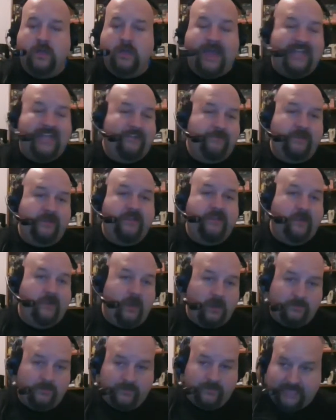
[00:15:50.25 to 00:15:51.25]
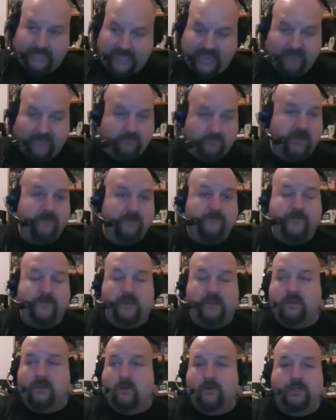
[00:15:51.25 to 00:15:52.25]
As we saw with the game-winning
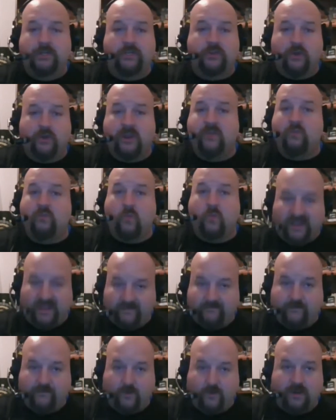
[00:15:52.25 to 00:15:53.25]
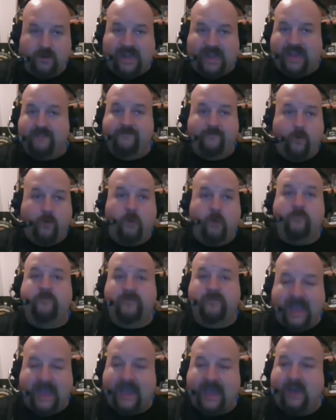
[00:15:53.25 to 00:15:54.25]
field goal, Detroit went for it on 4th
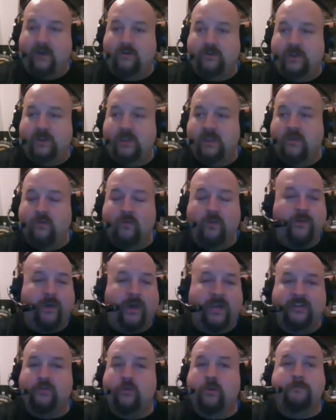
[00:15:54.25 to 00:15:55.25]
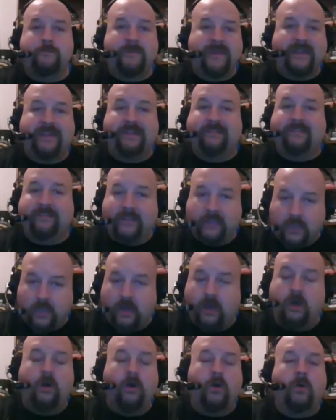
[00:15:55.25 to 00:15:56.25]
down with under a minute to
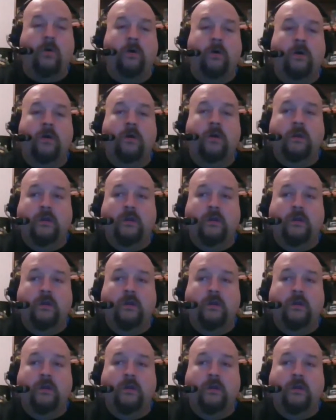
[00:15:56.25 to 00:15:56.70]
go,